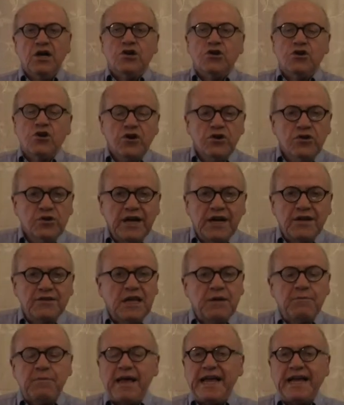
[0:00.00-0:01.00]
Not only aren't
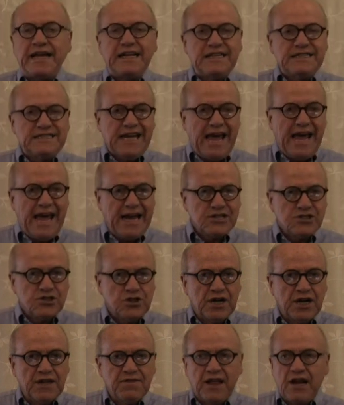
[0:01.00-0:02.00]
they paying any tax
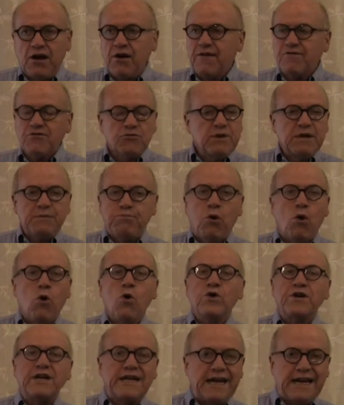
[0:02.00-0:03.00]
on it, they don't have to
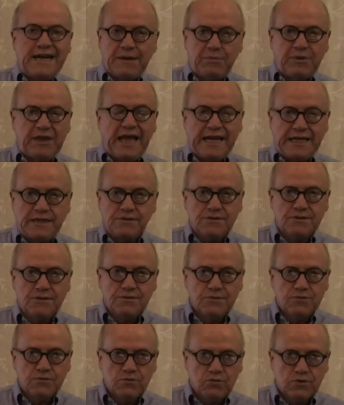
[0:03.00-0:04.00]
report it any place,
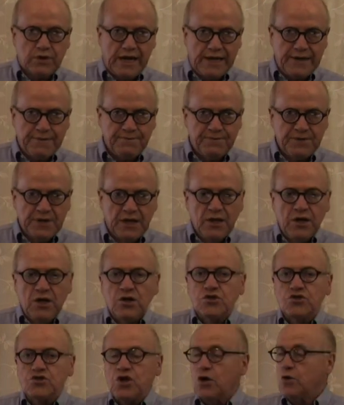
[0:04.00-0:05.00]
okay?
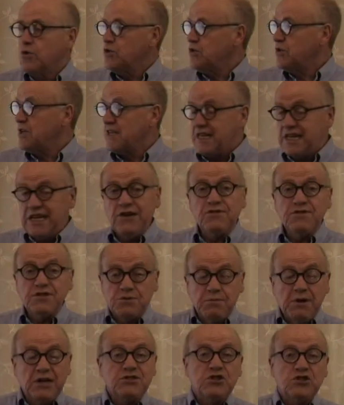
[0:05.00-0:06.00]
So you can give as
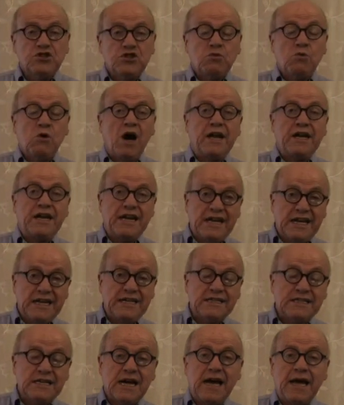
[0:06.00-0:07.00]
much as you want at any
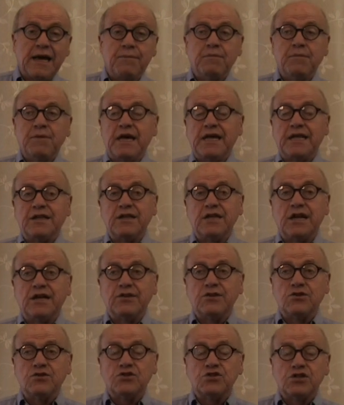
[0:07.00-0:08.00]
time,
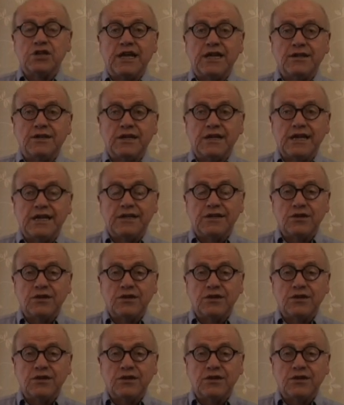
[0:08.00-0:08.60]
for